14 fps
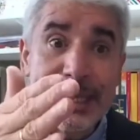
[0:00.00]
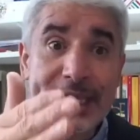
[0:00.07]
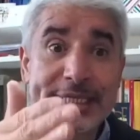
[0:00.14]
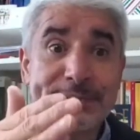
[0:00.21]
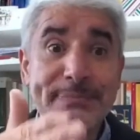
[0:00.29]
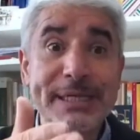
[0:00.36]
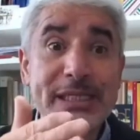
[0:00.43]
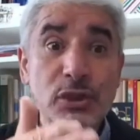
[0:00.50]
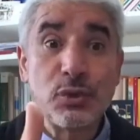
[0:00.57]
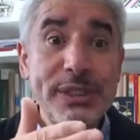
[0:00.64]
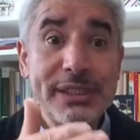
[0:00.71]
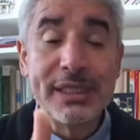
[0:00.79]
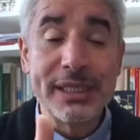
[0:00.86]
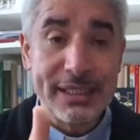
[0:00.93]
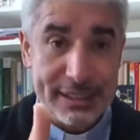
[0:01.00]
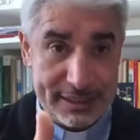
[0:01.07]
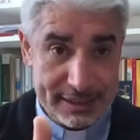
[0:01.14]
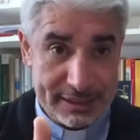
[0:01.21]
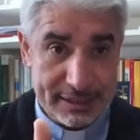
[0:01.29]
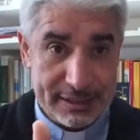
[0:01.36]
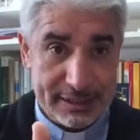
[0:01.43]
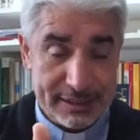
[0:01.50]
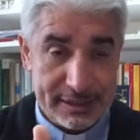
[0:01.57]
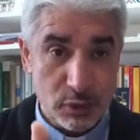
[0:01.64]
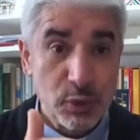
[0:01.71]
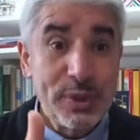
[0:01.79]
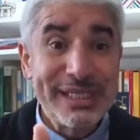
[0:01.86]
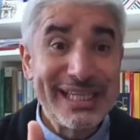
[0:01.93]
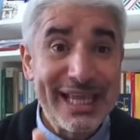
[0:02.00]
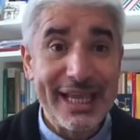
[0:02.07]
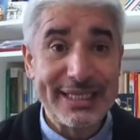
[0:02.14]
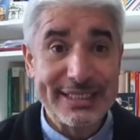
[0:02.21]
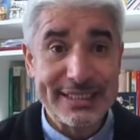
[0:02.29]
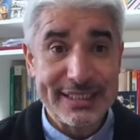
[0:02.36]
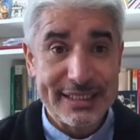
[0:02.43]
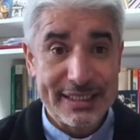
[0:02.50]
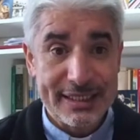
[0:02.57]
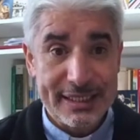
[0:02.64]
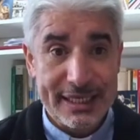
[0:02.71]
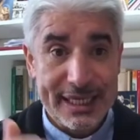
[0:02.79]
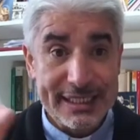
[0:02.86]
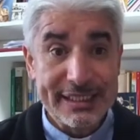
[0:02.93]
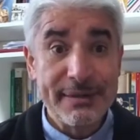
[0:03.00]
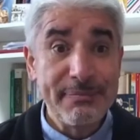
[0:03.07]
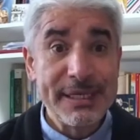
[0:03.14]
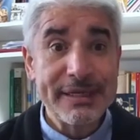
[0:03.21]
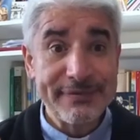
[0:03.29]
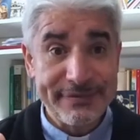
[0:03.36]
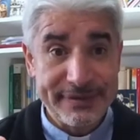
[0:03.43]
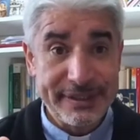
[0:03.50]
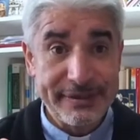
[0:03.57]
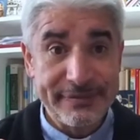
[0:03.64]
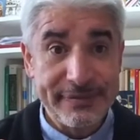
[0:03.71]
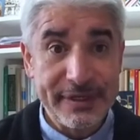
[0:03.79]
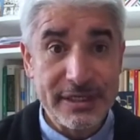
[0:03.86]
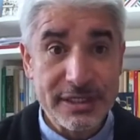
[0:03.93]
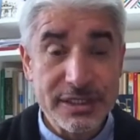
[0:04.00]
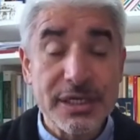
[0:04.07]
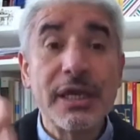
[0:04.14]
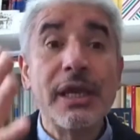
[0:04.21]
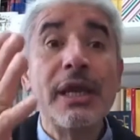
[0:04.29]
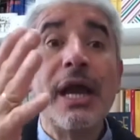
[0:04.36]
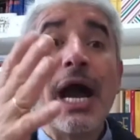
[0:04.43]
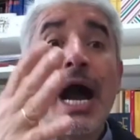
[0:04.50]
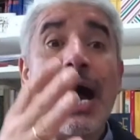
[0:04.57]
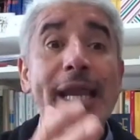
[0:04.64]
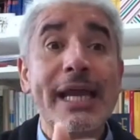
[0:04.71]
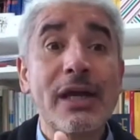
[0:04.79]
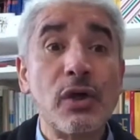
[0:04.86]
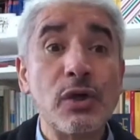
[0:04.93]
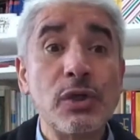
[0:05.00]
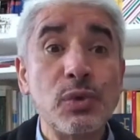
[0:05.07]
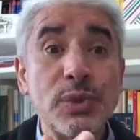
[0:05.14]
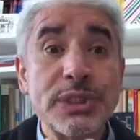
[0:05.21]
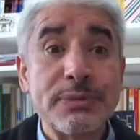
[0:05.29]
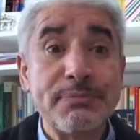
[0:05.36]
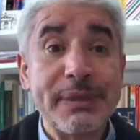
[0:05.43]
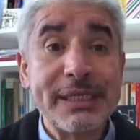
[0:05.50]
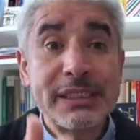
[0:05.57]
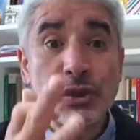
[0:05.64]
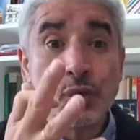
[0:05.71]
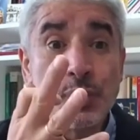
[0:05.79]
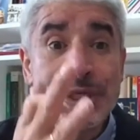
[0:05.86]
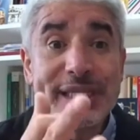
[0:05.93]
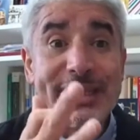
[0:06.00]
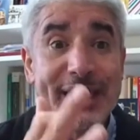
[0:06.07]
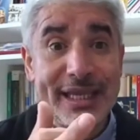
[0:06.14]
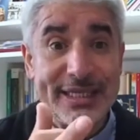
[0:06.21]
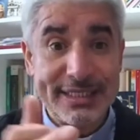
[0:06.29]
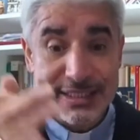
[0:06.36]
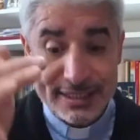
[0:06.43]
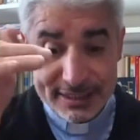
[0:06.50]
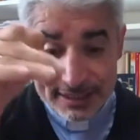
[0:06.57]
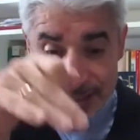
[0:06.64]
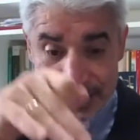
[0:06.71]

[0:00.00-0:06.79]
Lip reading: spent three days and the big fish, "I am going to spend 3 days